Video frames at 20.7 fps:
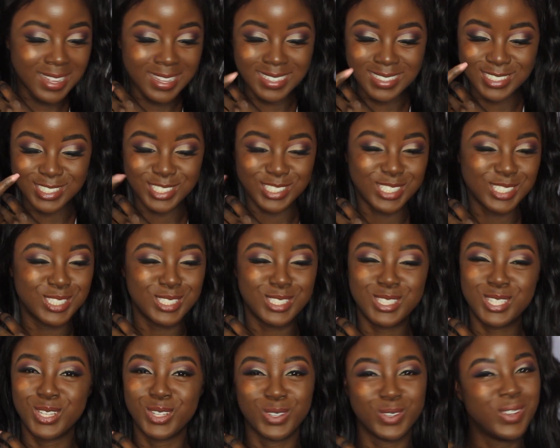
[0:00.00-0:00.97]

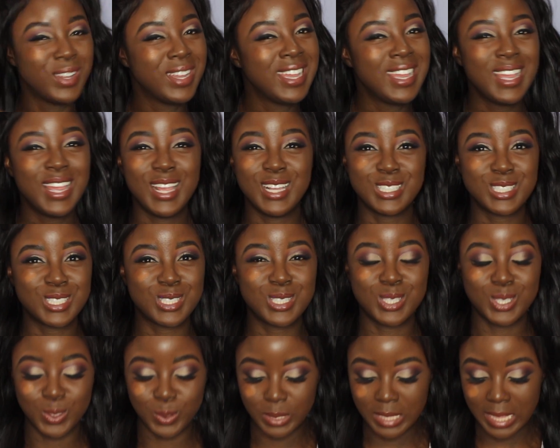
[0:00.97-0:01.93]

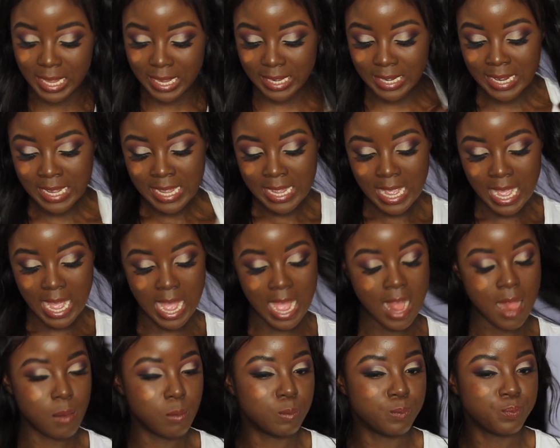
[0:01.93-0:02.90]
it's too light.
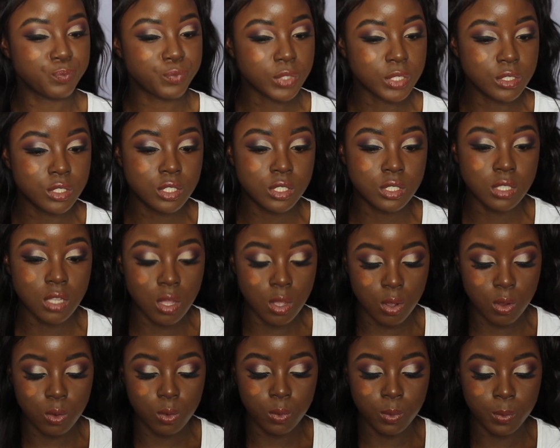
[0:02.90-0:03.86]

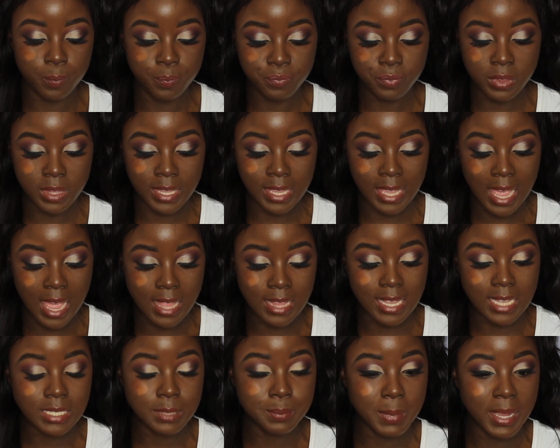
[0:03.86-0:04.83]
So yeah,
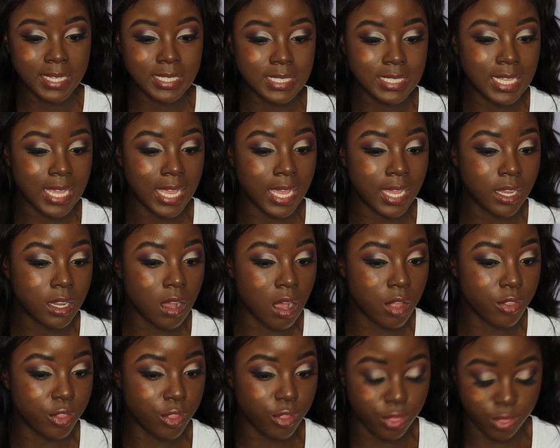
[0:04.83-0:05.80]
that's my take
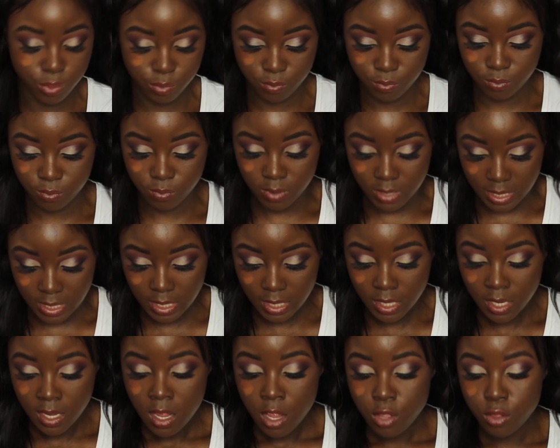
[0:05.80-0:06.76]
on the
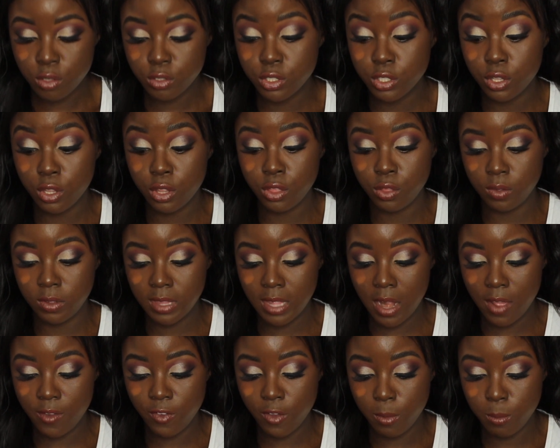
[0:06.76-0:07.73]
3. Those are the 3
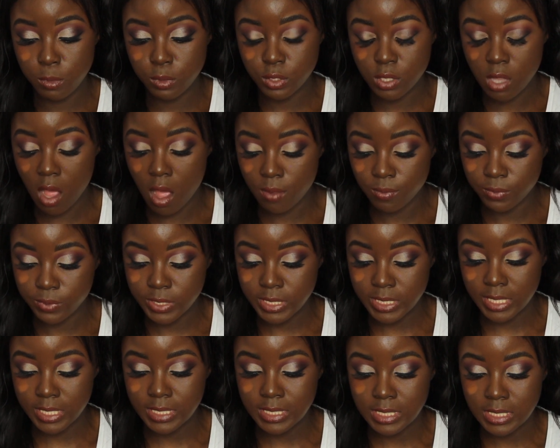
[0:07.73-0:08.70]
that I felt most
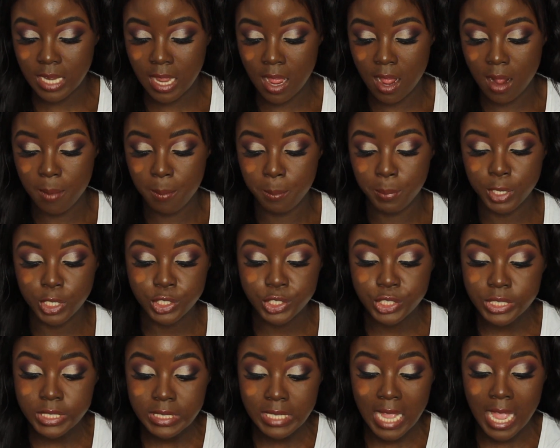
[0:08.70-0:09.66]
confident
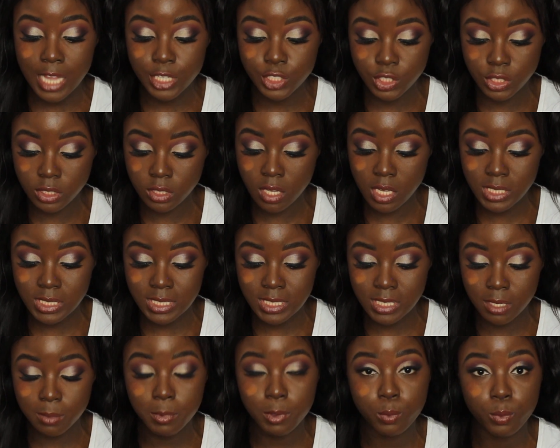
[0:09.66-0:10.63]
purchasing. I actually thought
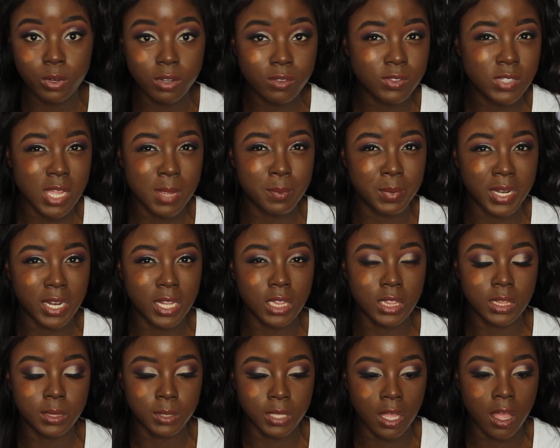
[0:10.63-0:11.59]
cinnamon would have been
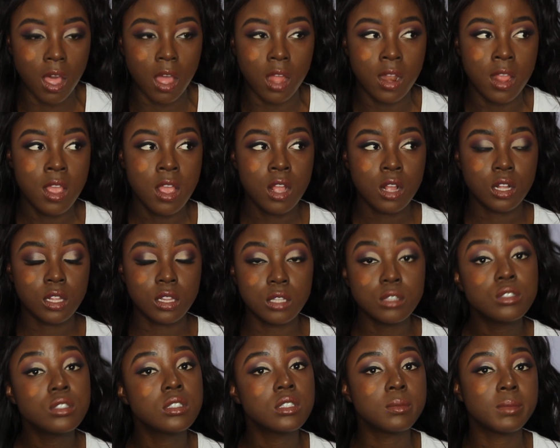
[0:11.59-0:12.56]
a lot
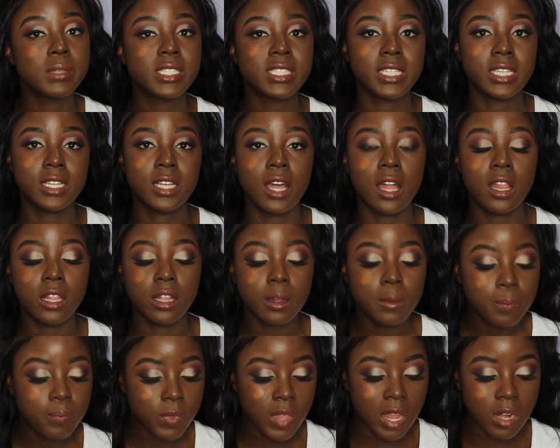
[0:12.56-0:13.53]
closer to my skin
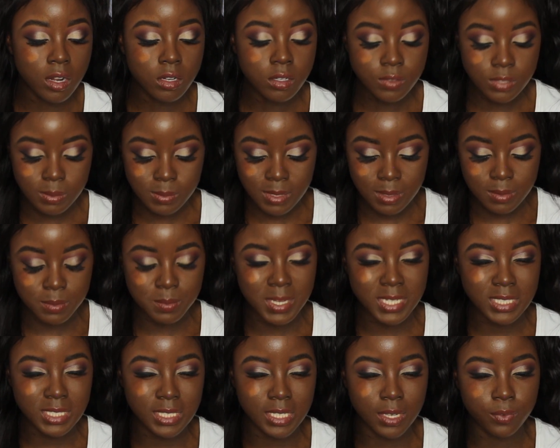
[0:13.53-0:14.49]
color. I don't know, sometimes
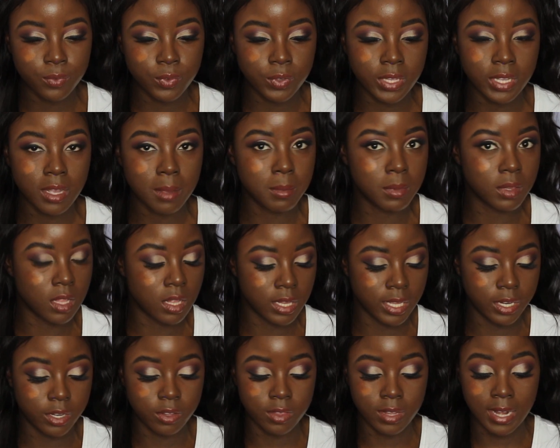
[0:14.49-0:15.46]
mentally I feel like I'm a lot
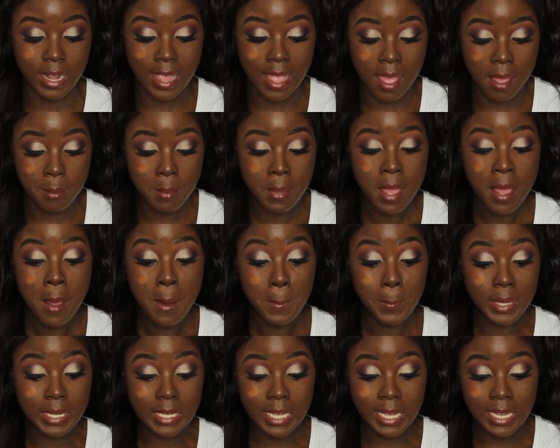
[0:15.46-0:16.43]
lighter than I am,
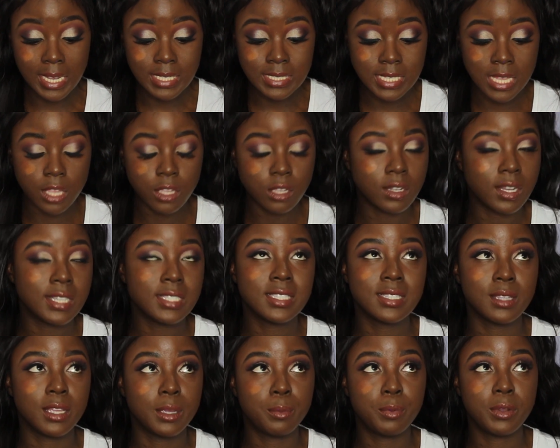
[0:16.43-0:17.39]
but like I tell you guys
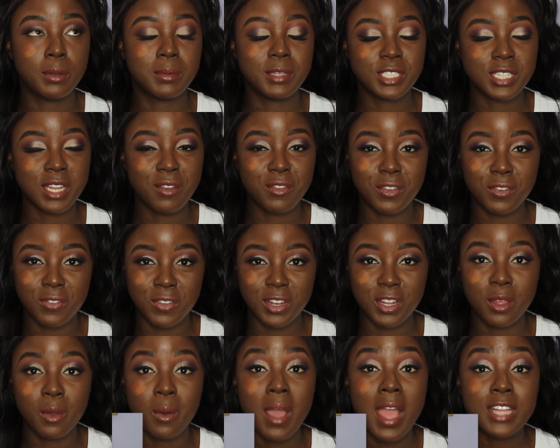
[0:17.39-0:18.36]
in like pretty much every
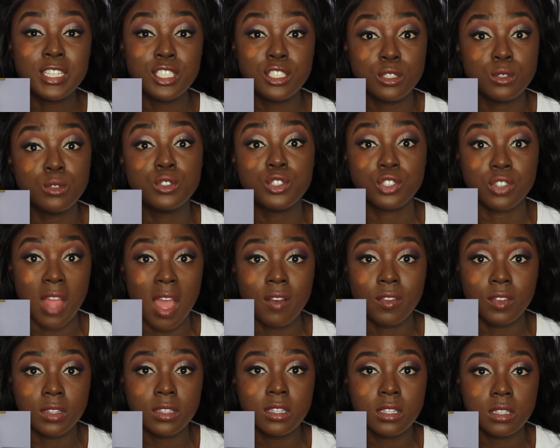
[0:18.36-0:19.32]
video, I do
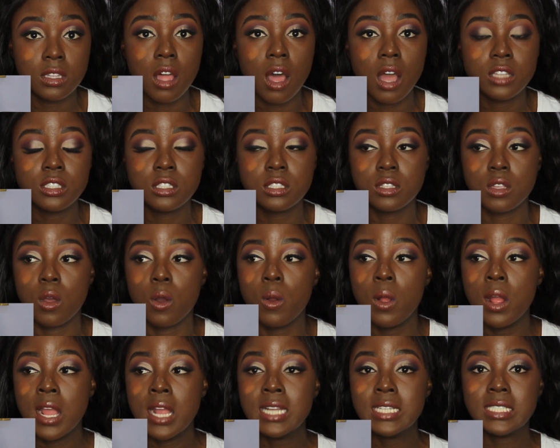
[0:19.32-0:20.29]
travel a lot,
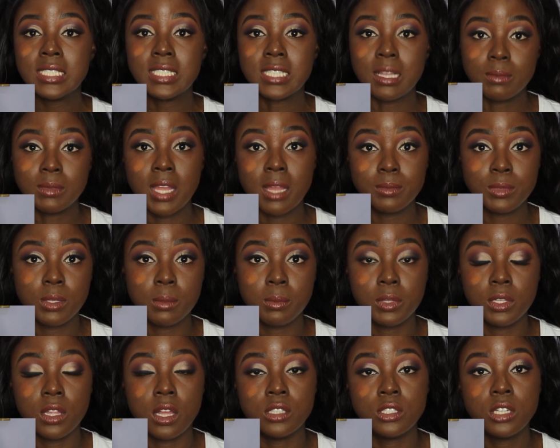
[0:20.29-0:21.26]
so sometimes
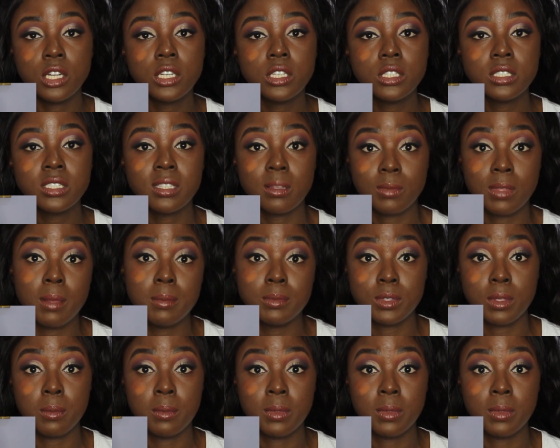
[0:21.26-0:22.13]
I'm a lot darker, sometimes